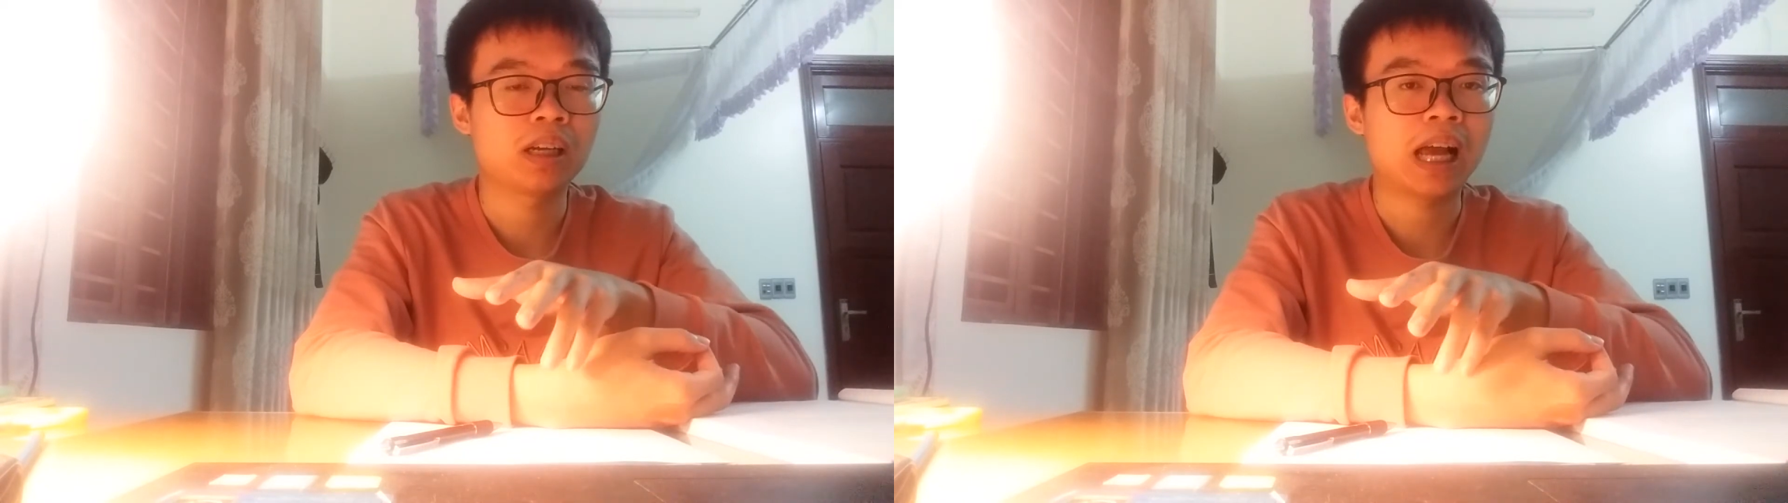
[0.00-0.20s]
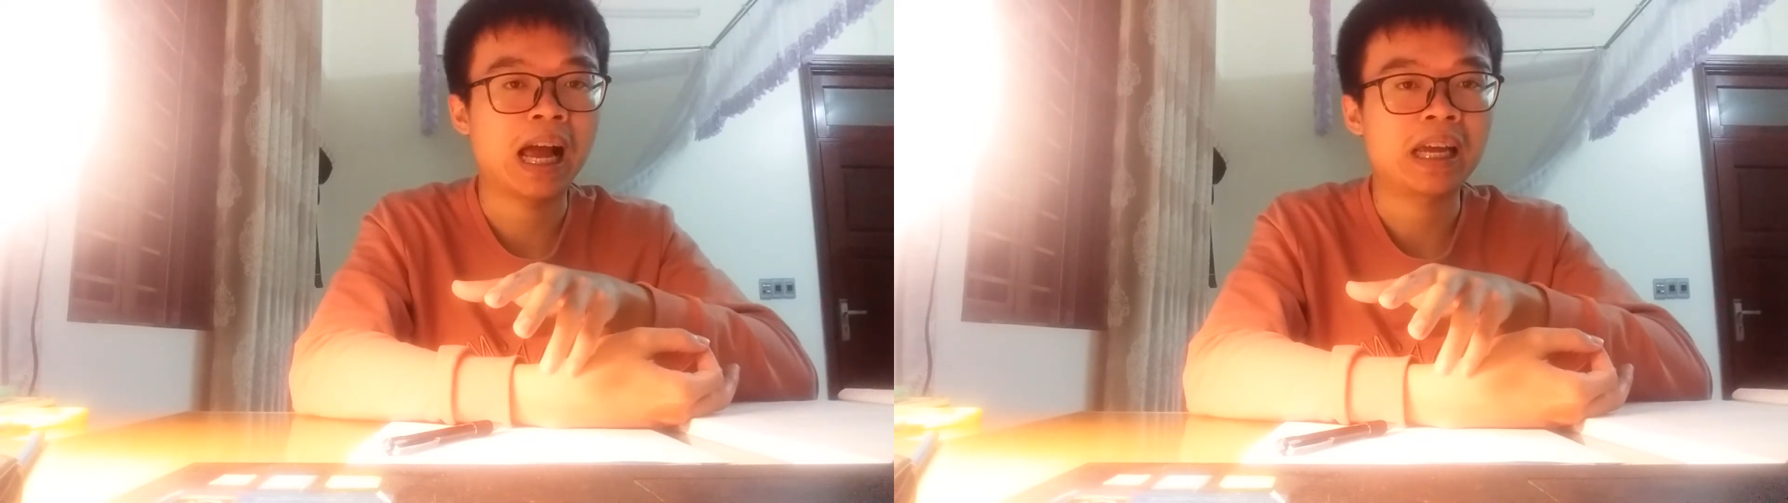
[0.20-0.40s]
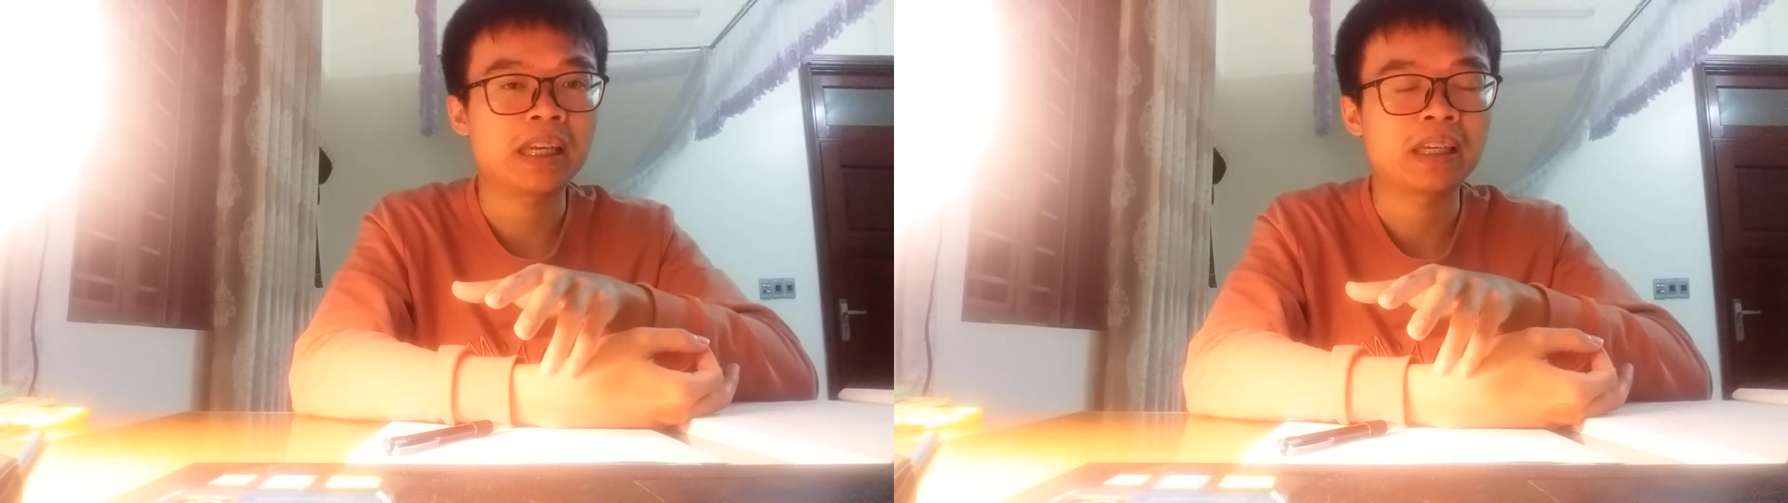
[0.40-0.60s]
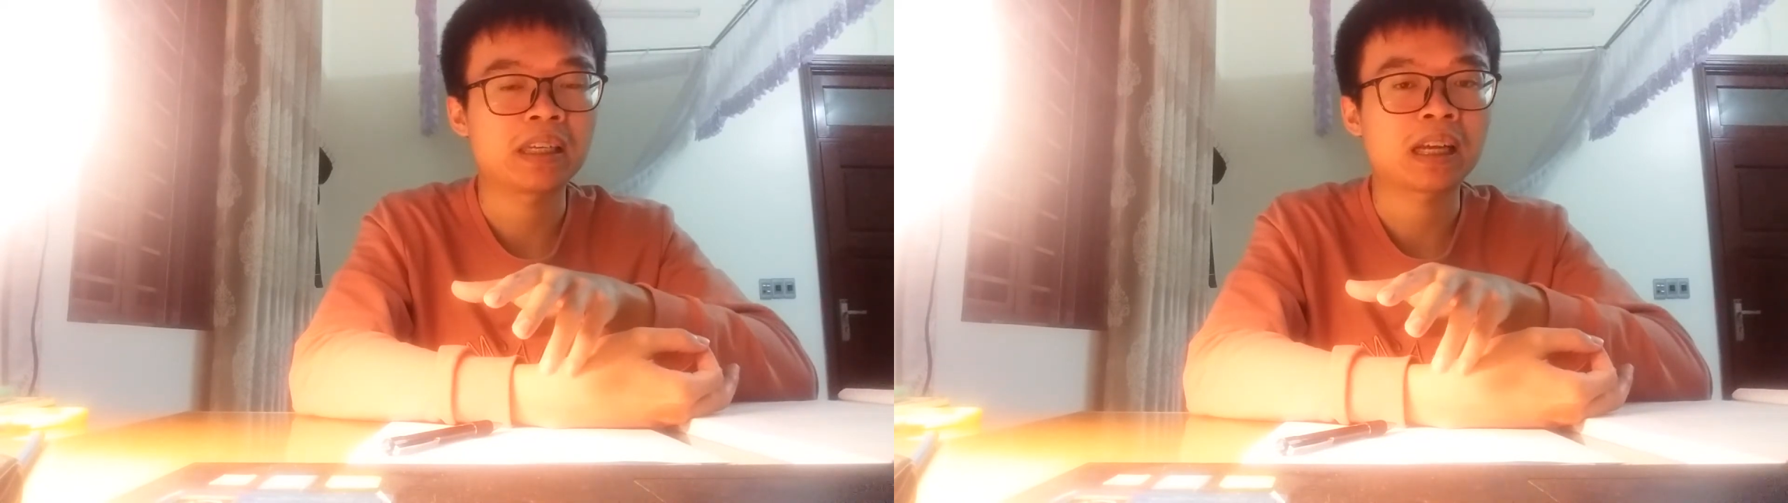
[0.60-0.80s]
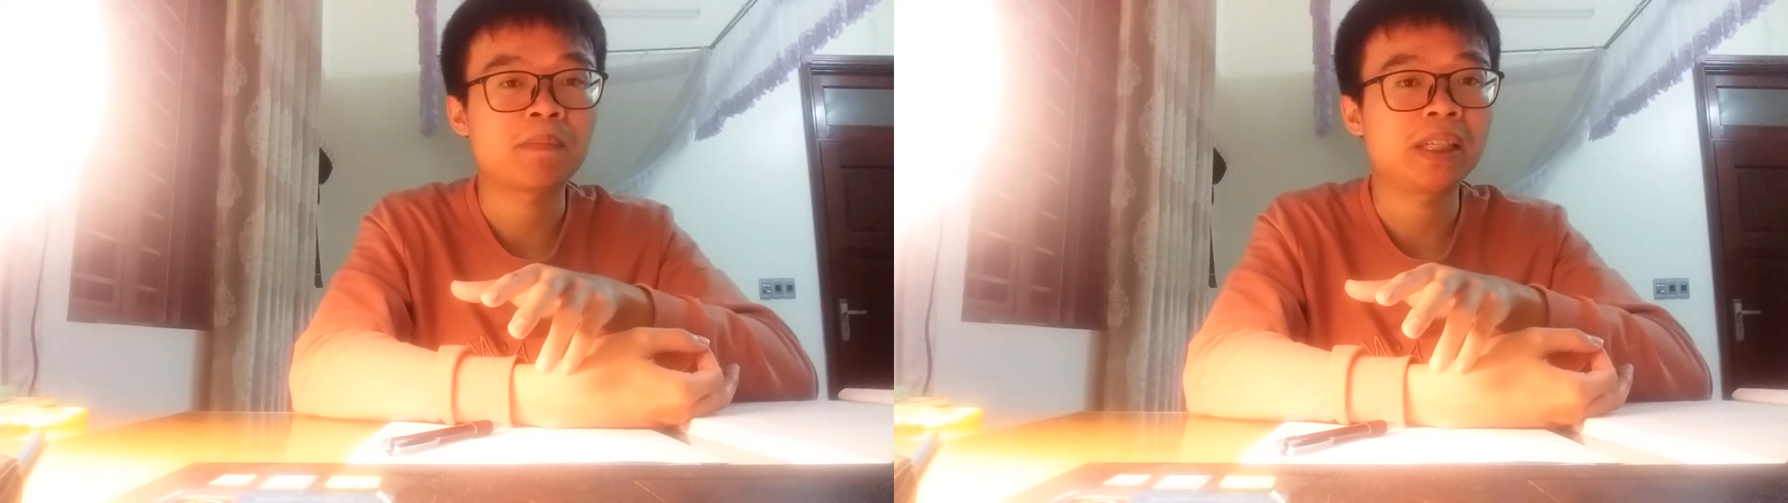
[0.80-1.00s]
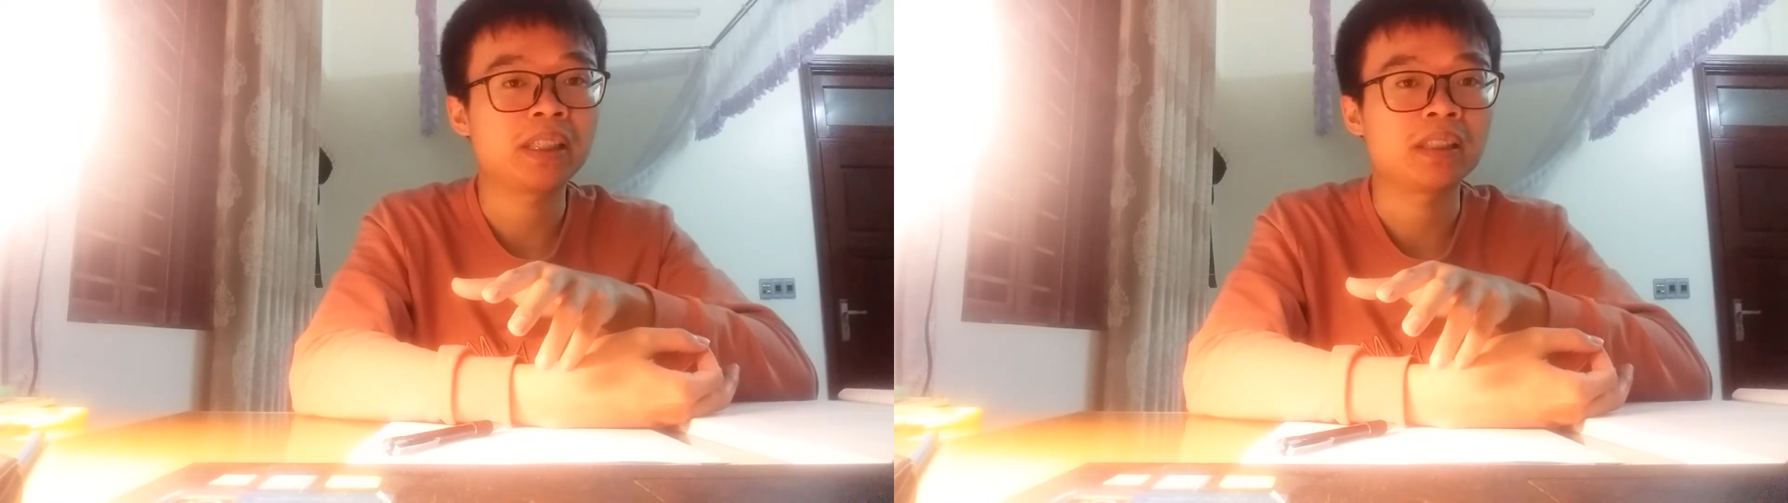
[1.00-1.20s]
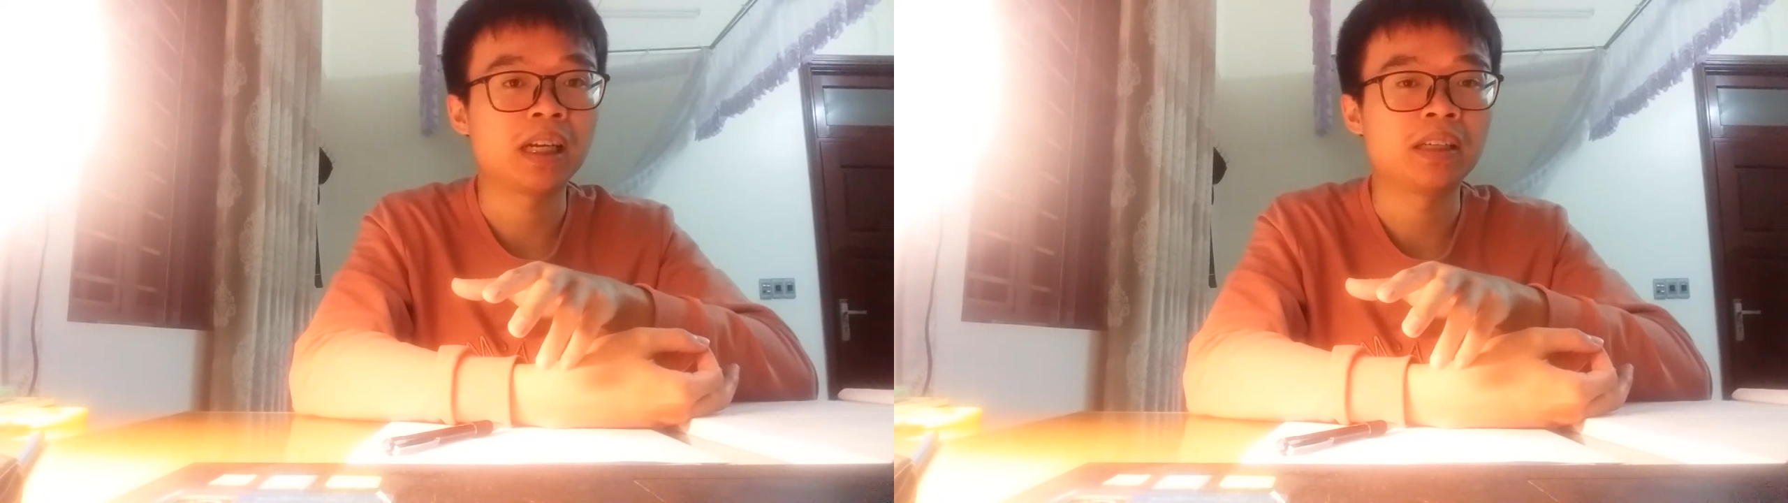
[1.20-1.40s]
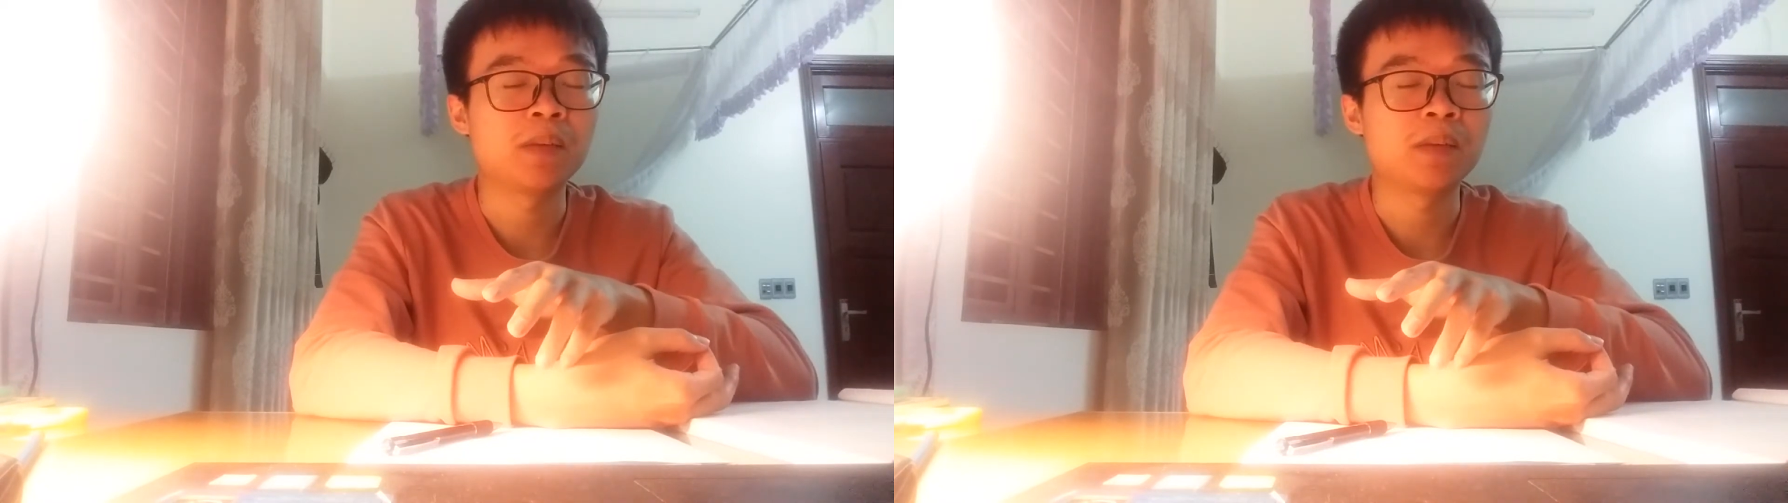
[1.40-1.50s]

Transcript: I completed an